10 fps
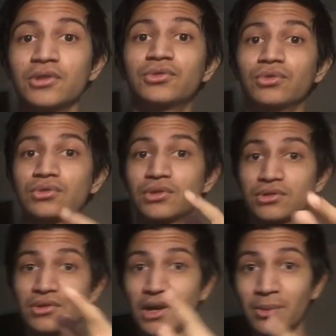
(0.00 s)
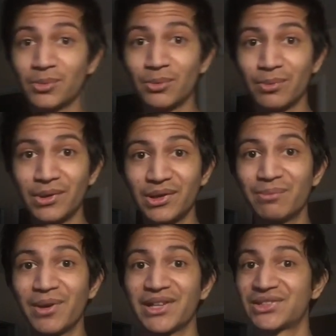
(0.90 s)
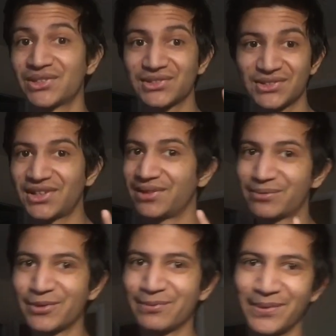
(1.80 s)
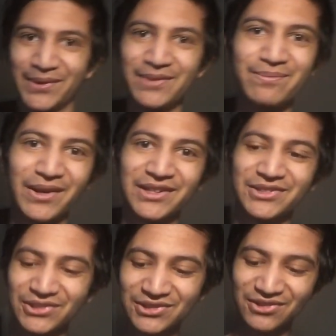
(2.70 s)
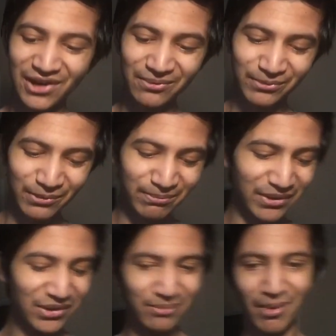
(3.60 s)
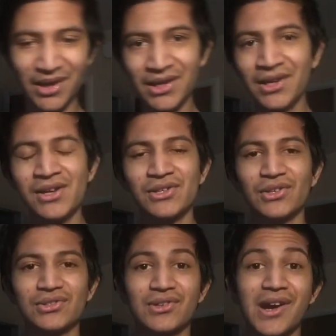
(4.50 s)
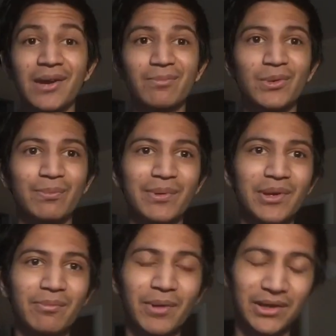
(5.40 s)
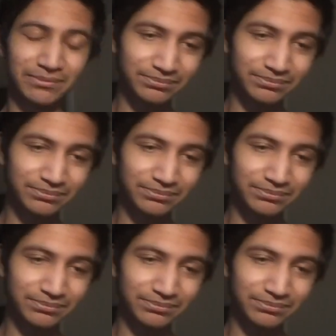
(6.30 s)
So subscribe to PewDiePie, subscribe to PewDiePie, subscribe to PewDiePie, subscribe to PewDiePie.